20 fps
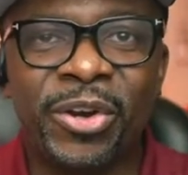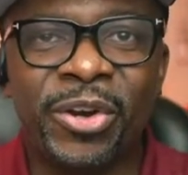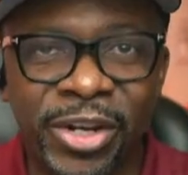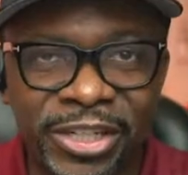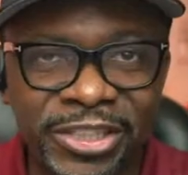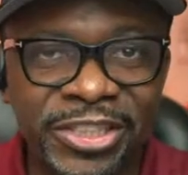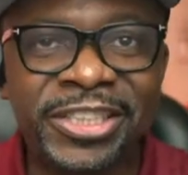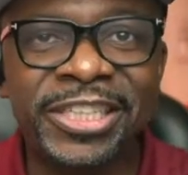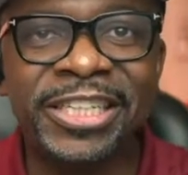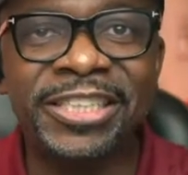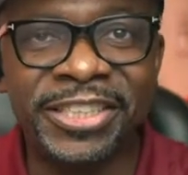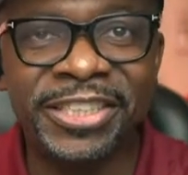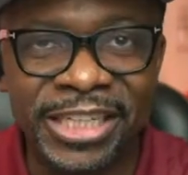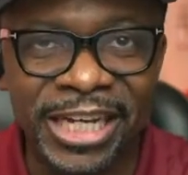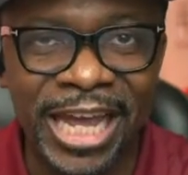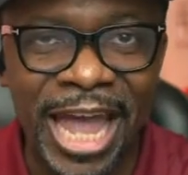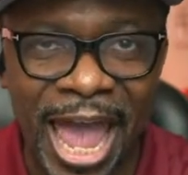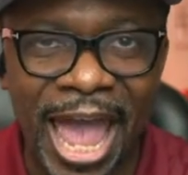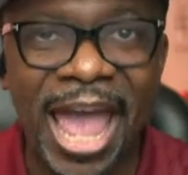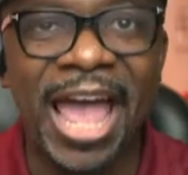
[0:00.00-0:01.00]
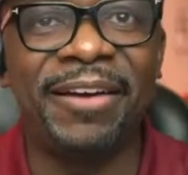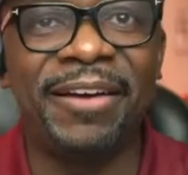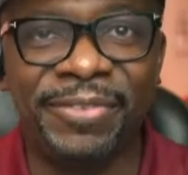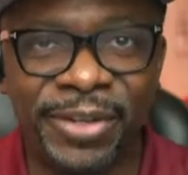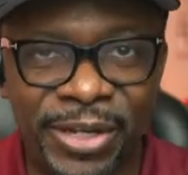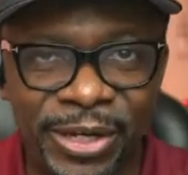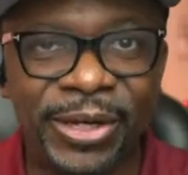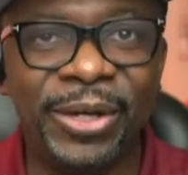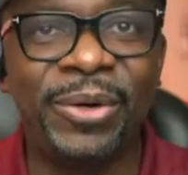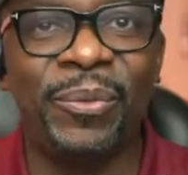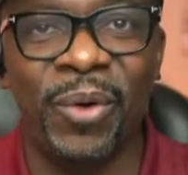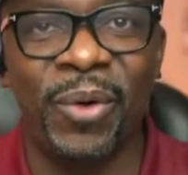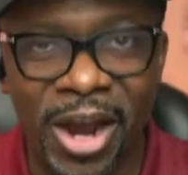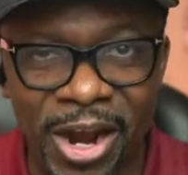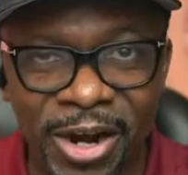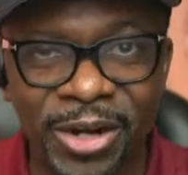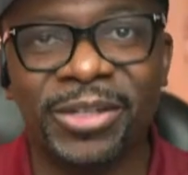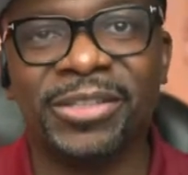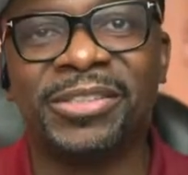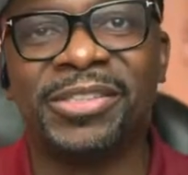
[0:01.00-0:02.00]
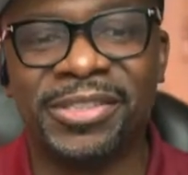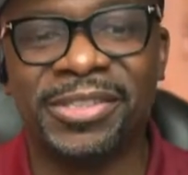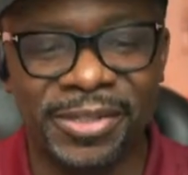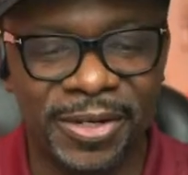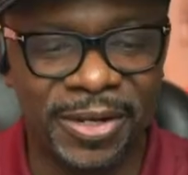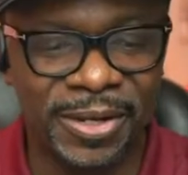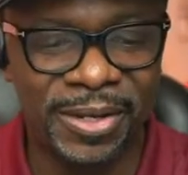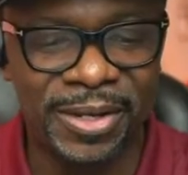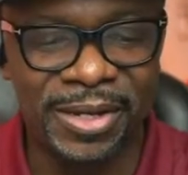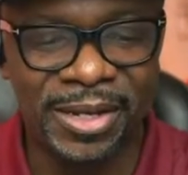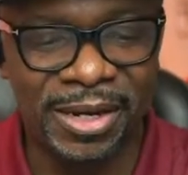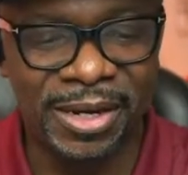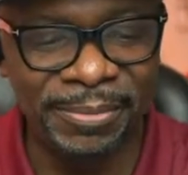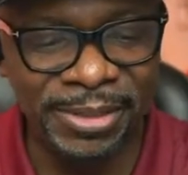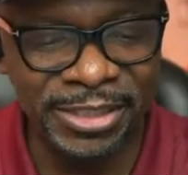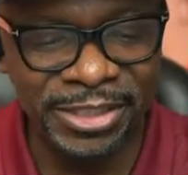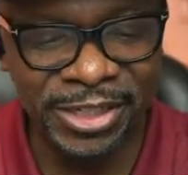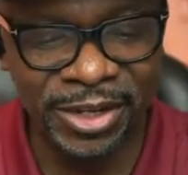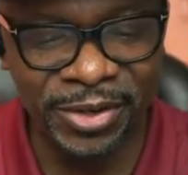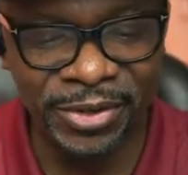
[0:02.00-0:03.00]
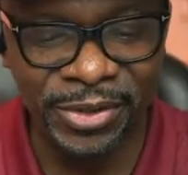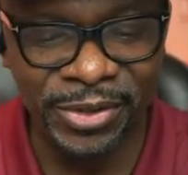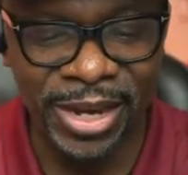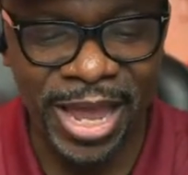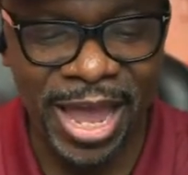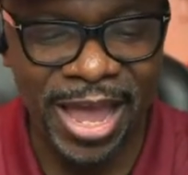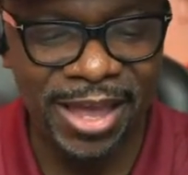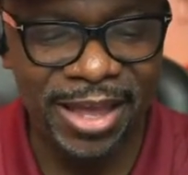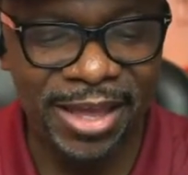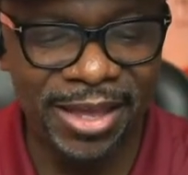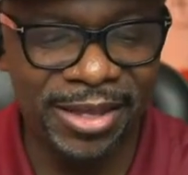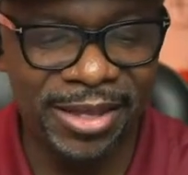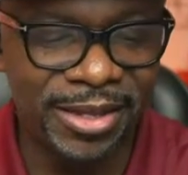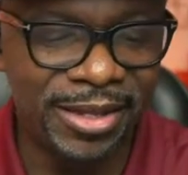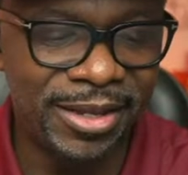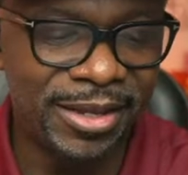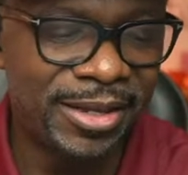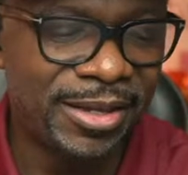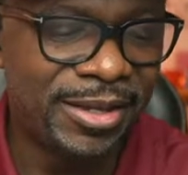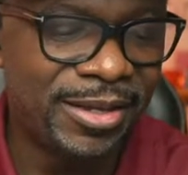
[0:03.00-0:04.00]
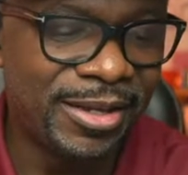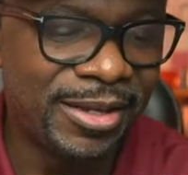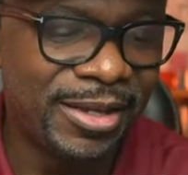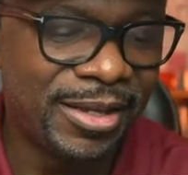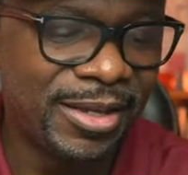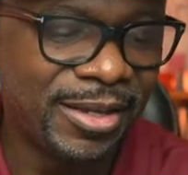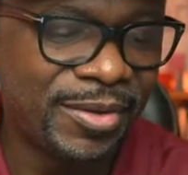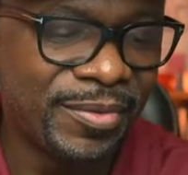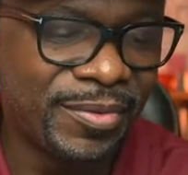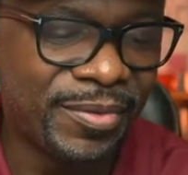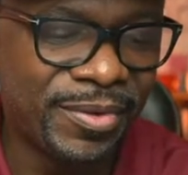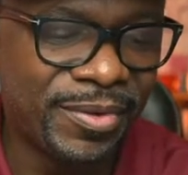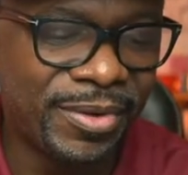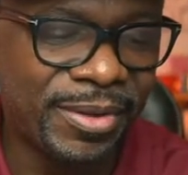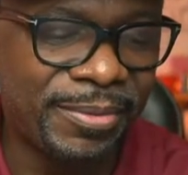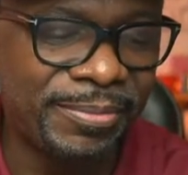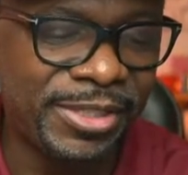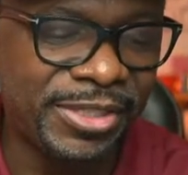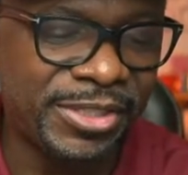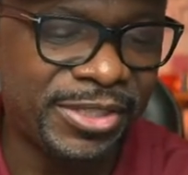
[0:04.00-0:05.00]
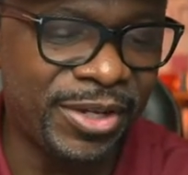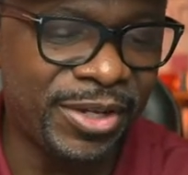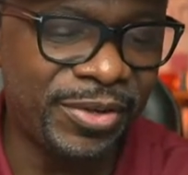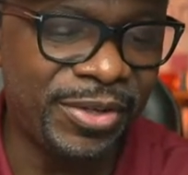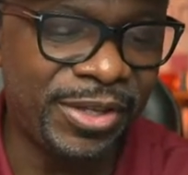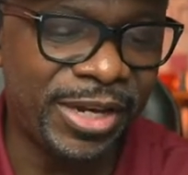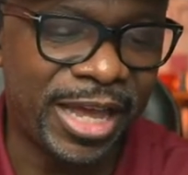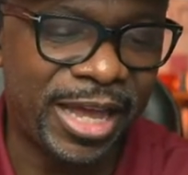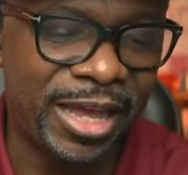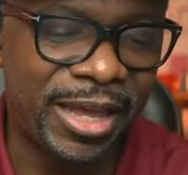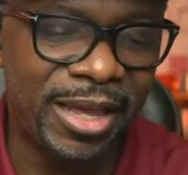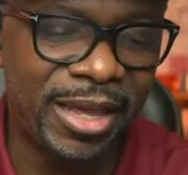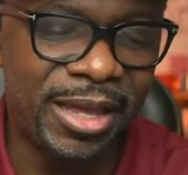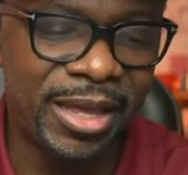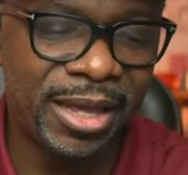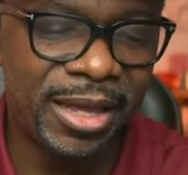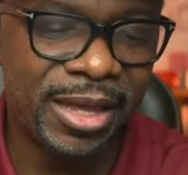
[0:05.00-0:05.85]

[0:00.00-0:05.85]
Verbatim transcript: Christians should have good works. Let me show you that. Let me show you that.